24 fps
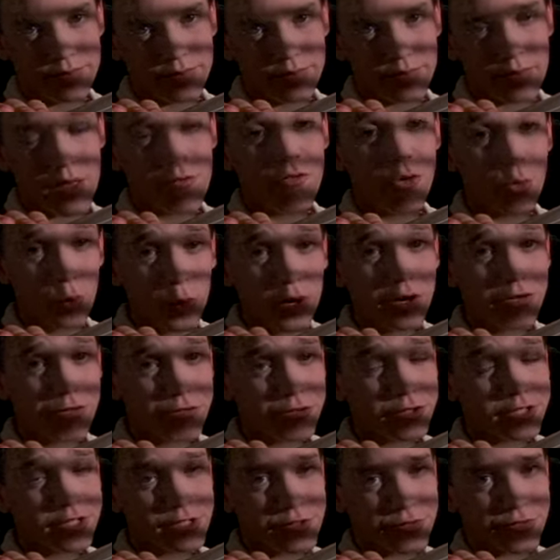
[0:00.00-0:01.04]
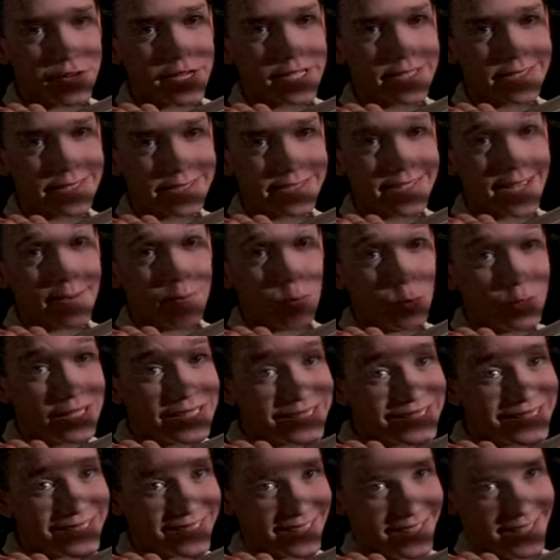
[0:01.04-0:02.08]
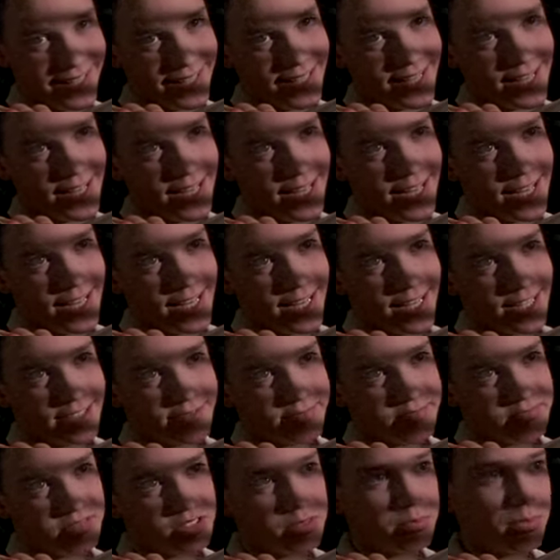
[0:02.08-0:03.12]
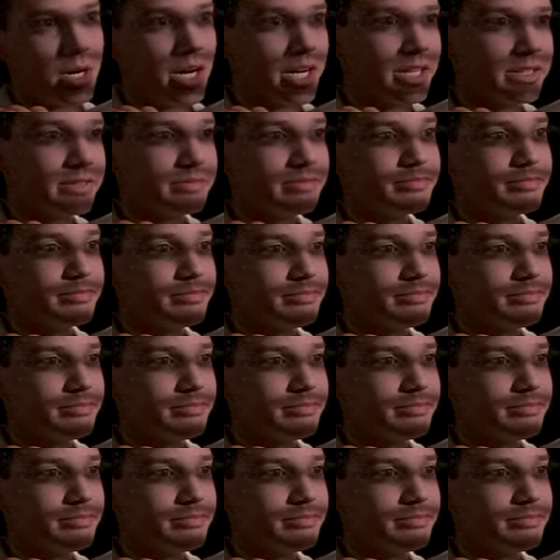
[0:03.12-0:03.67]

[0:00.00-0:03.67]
If it weren't for his friend Sam Winston, smart,